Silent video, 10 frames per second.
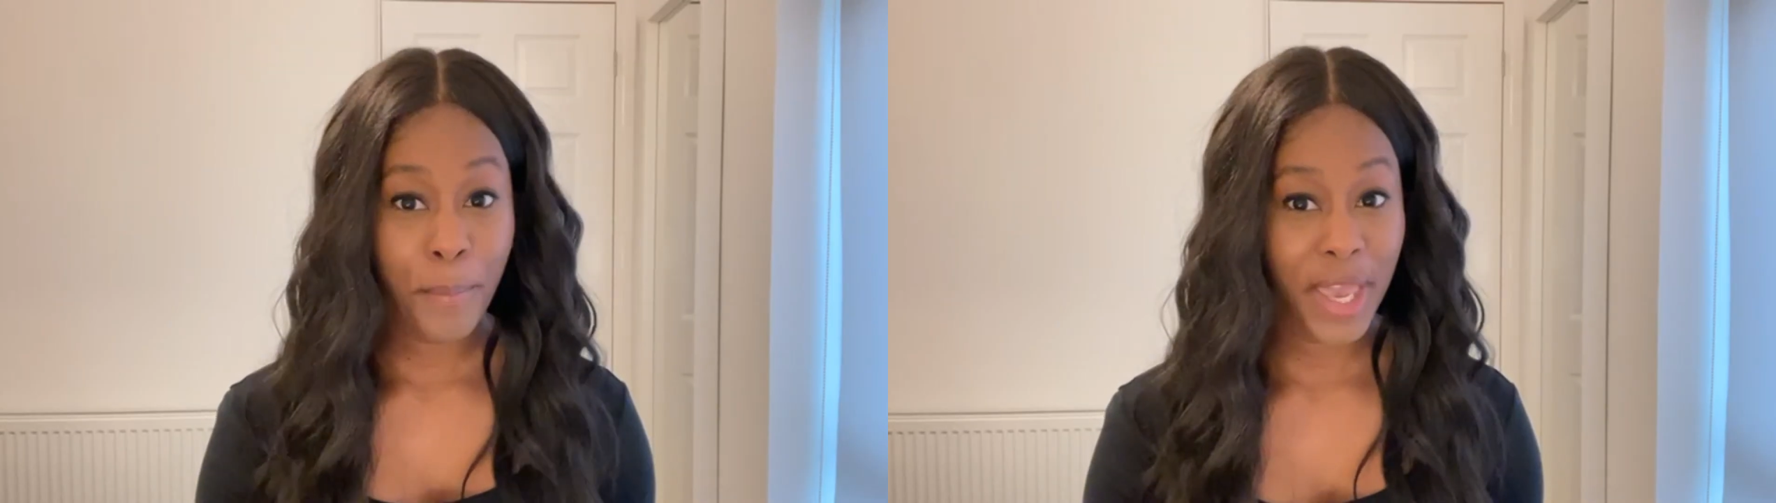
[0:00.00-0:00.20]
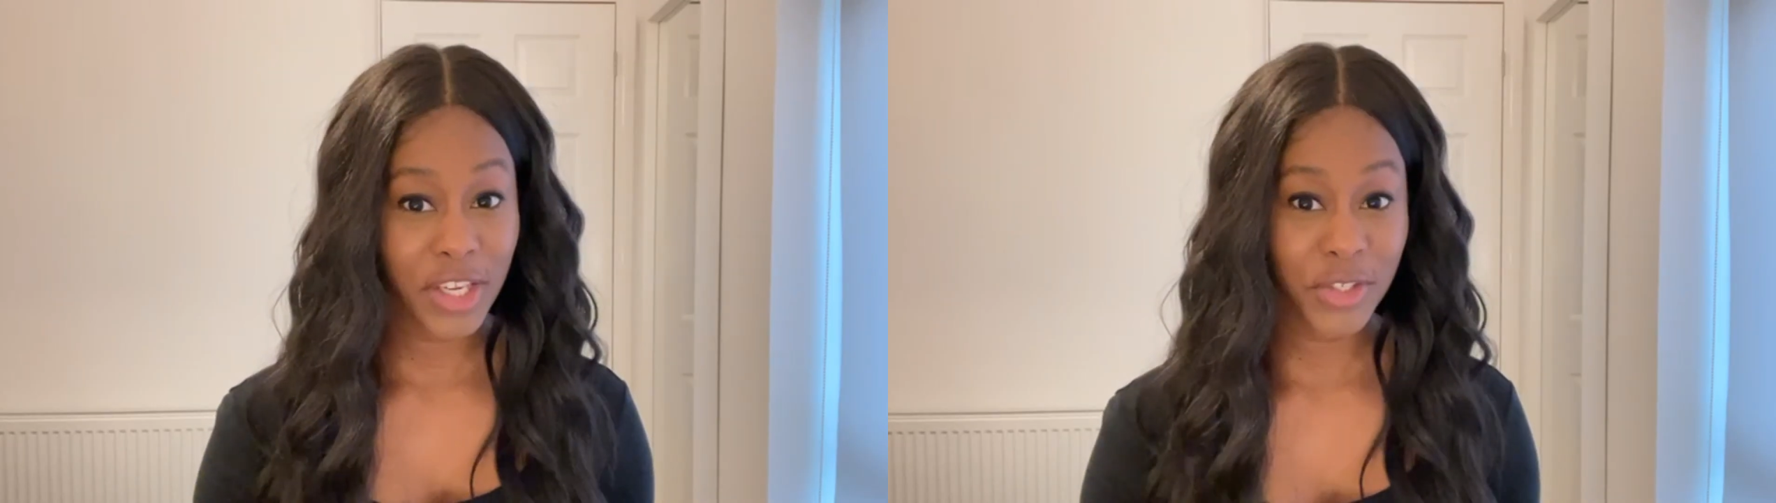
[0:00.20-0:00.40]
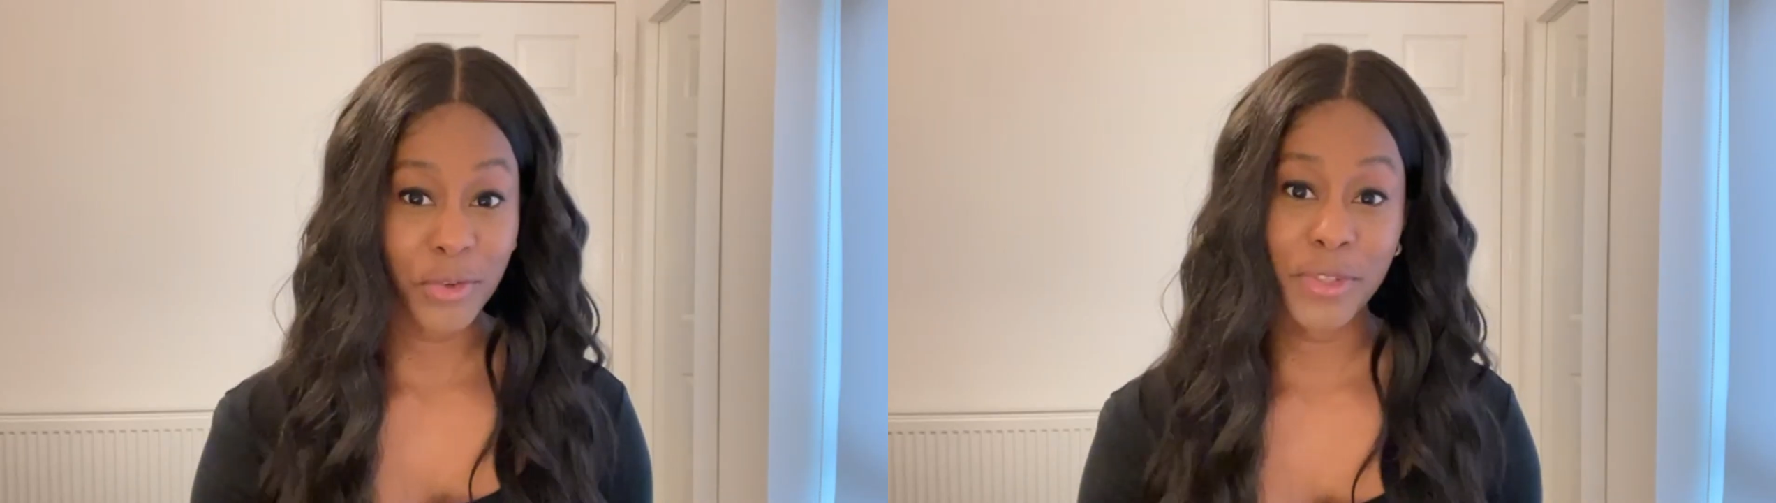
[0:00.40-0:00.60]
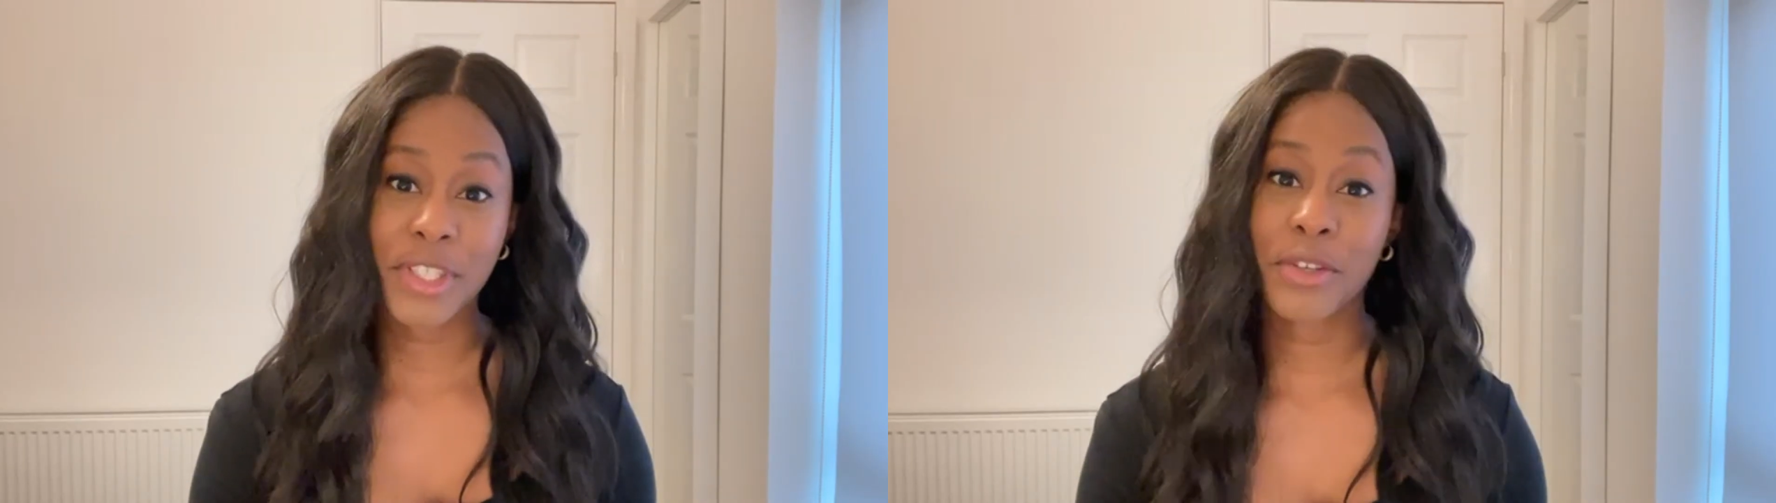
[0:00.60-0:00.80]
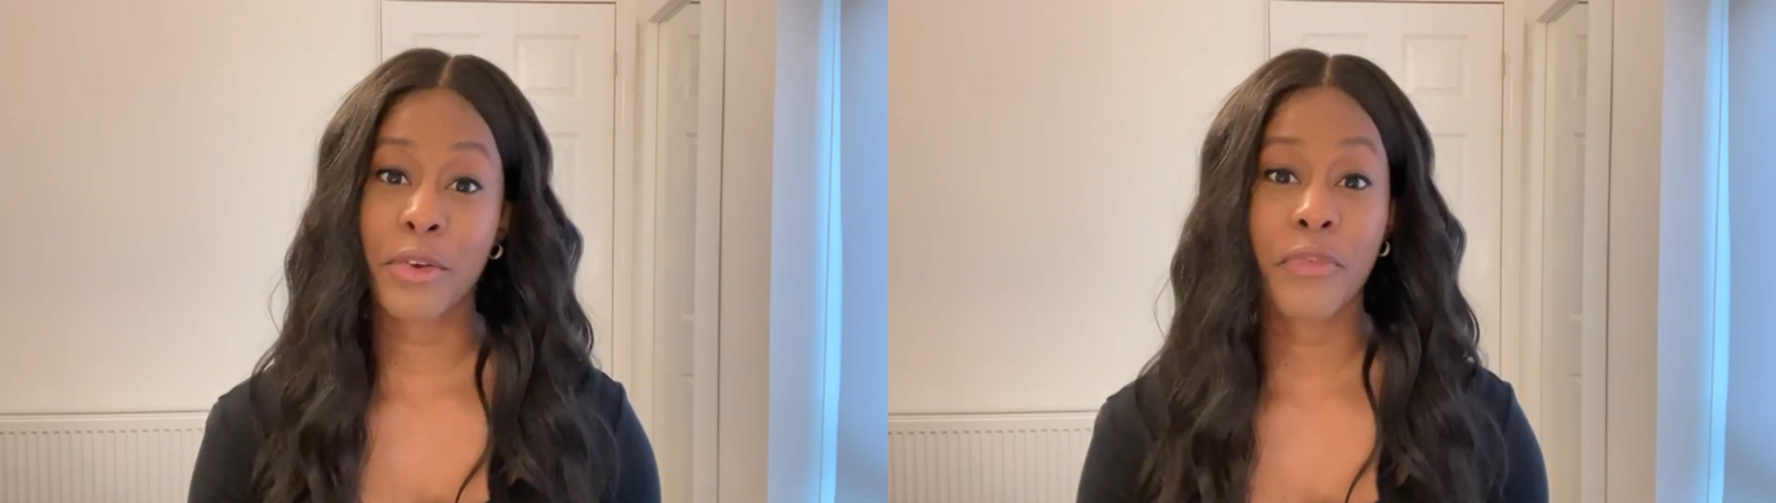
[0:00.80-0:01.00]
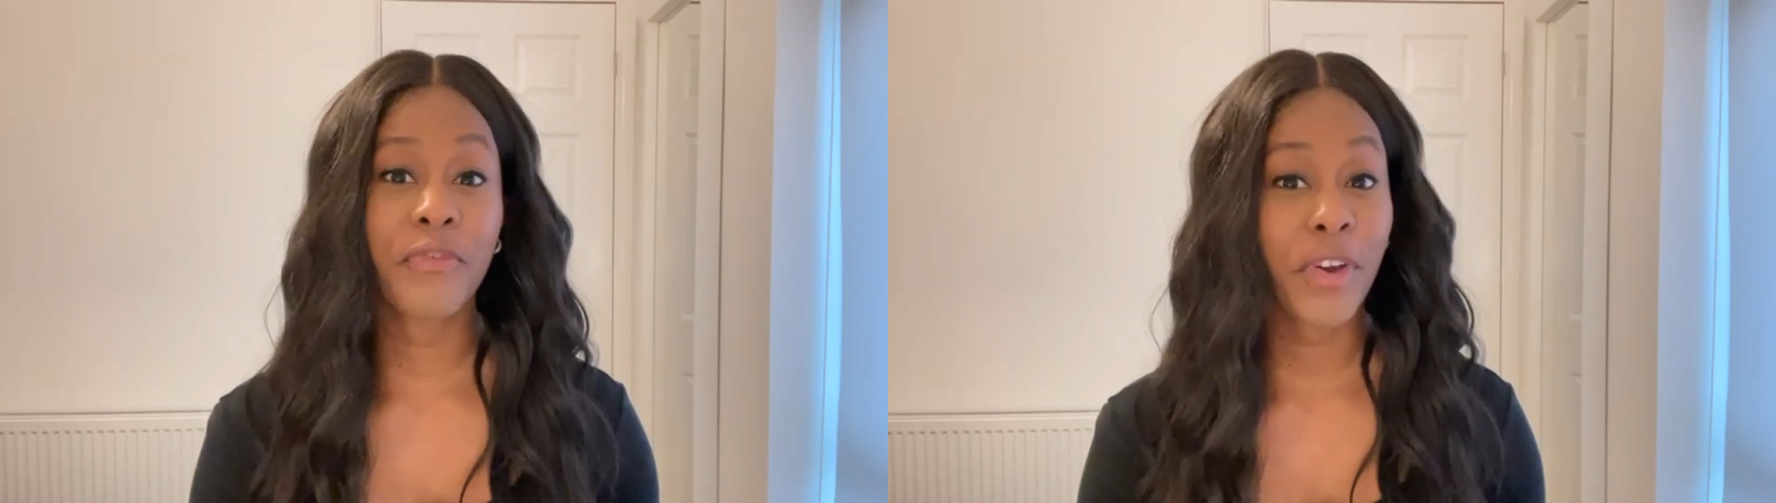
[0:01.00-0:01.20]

make sure to